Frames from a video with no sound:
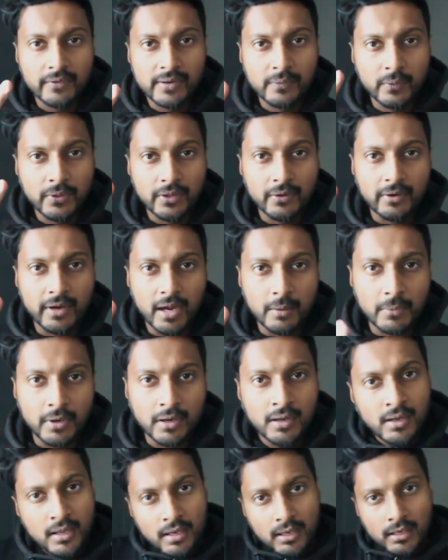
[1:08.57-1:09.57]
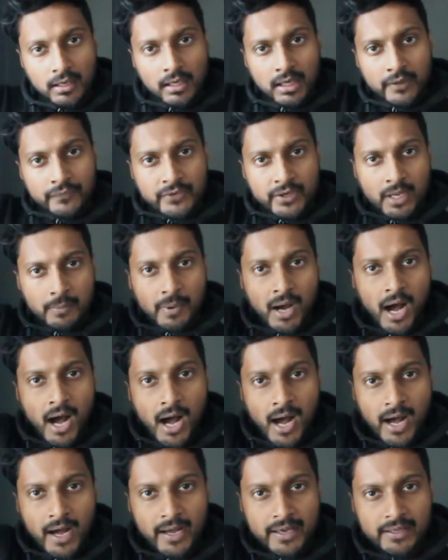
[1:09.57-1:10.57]
to be that in, in a community
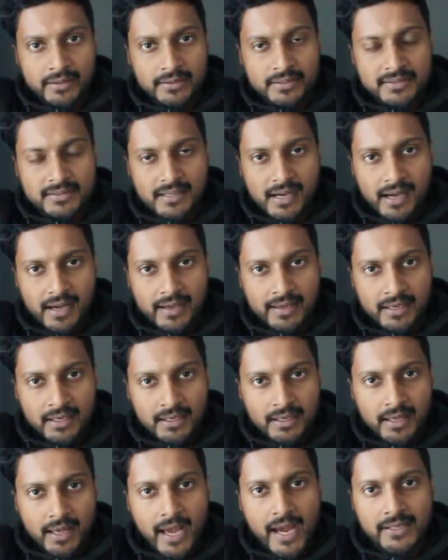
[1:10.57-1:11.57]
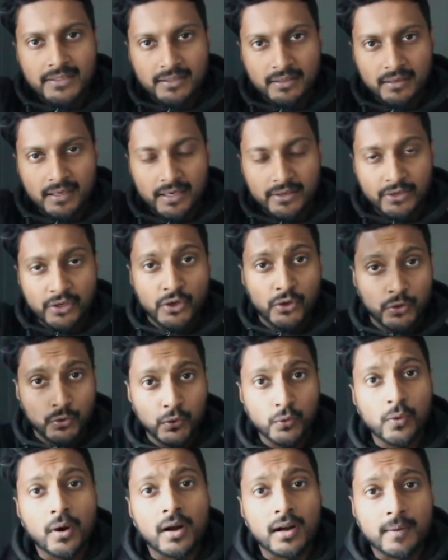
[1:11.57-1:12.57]
where you will be considered to be a car person
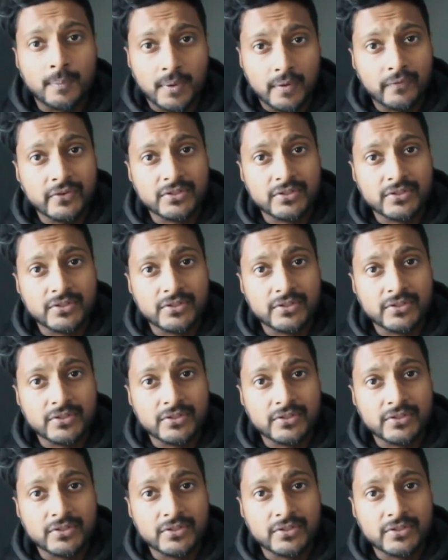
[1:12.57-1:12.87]
that's